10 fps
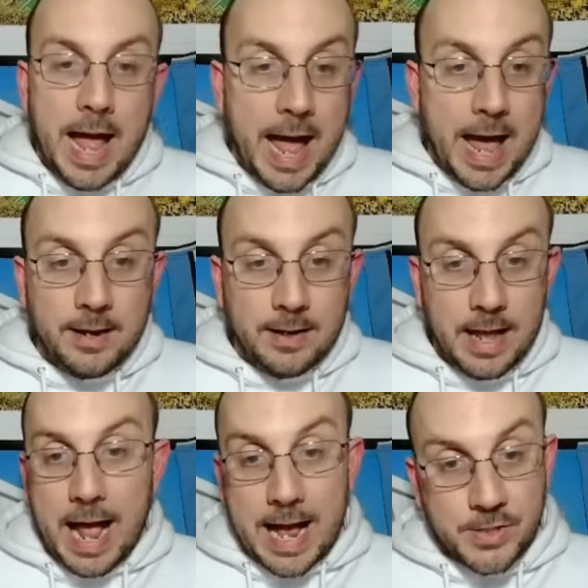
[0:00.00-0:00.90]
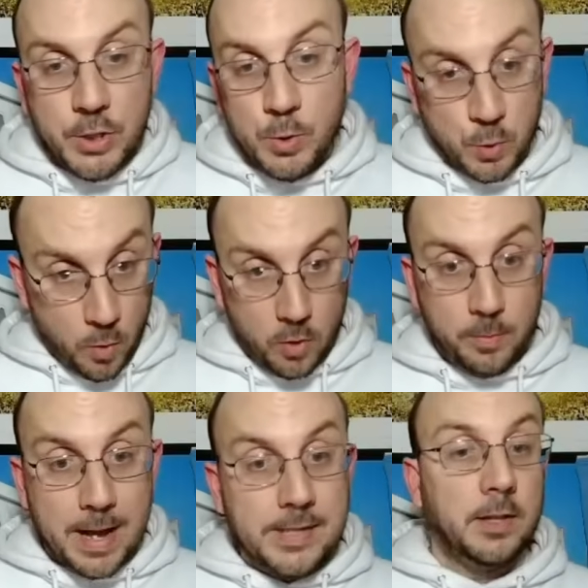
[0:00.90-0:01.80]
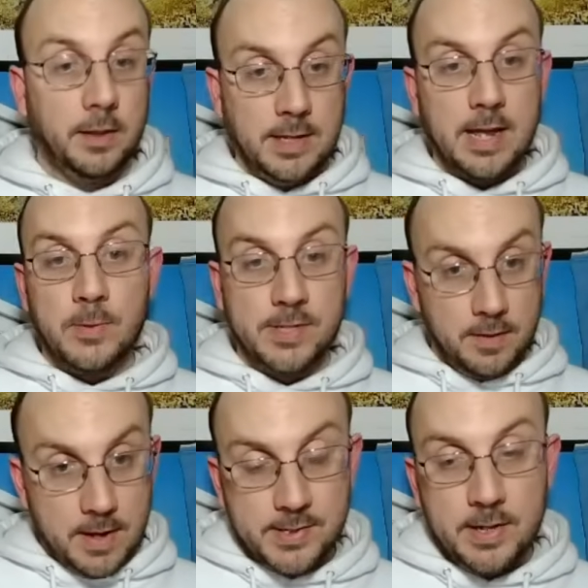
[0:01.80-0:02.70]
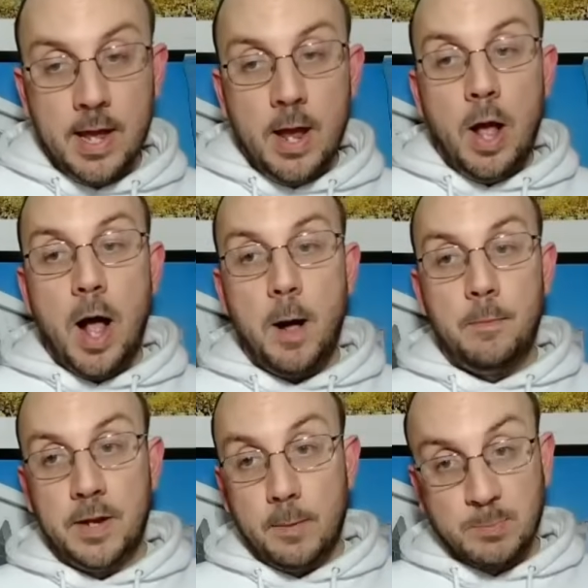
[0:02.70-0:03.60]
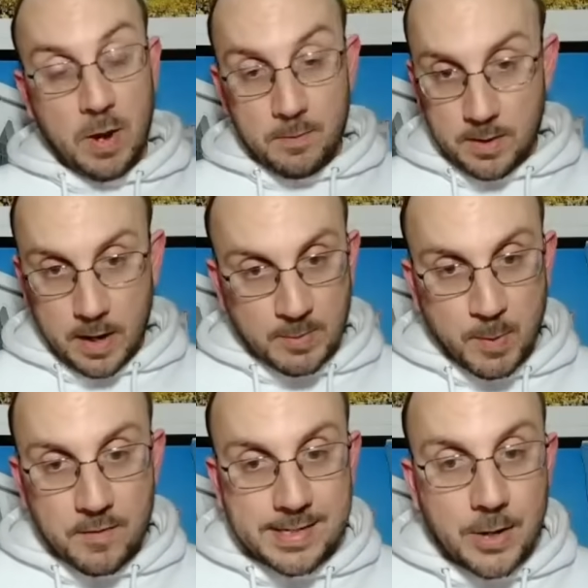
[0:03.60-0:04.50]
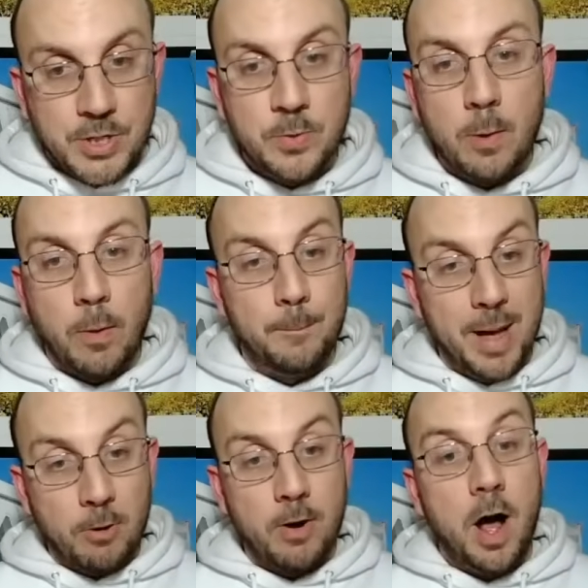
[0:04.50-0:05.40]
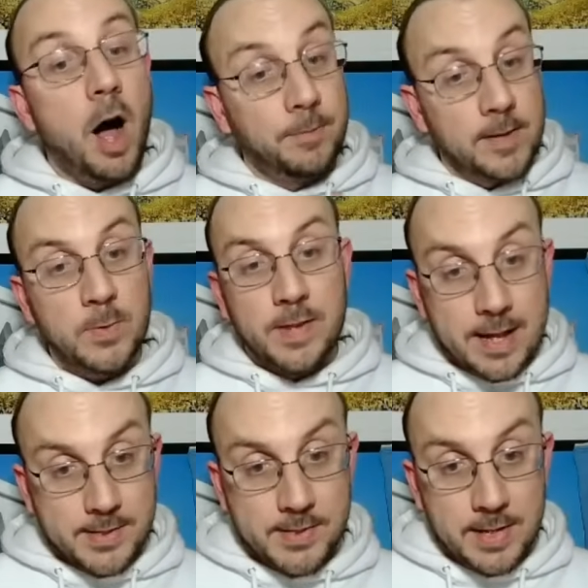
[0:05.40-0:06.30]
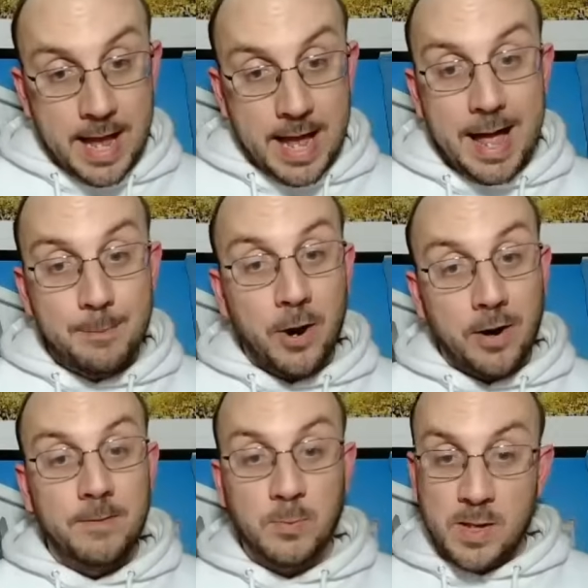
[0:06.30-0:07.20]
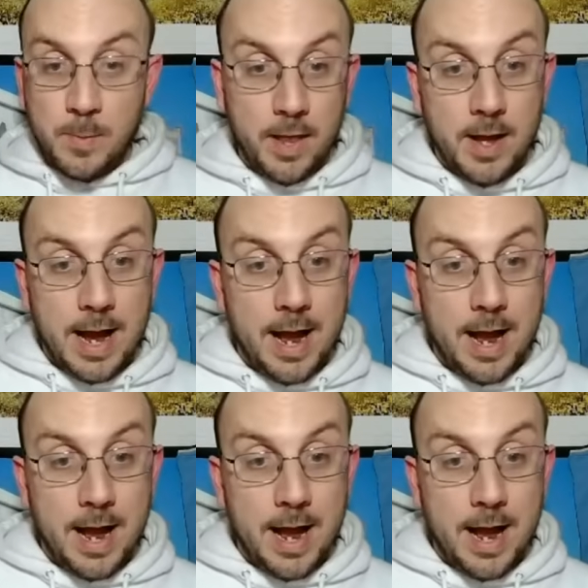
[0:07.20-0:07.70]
And as usual, basically, as I would say this, the numbers bear this out too. They were better on offense with Nance and better on defense with Capella.